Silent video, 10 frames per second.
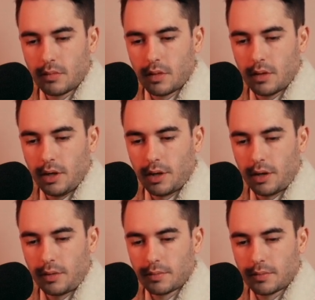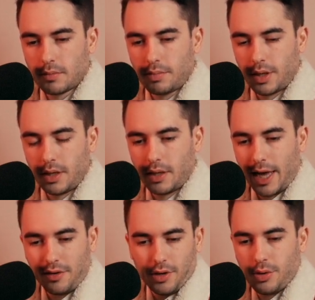You know, but
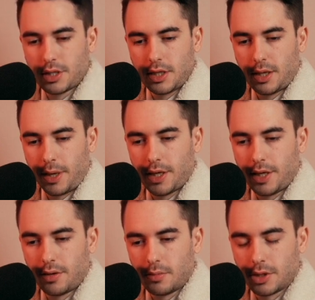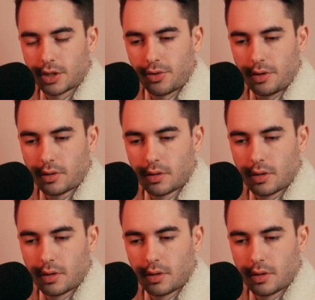I don't always need my ego to be stroked.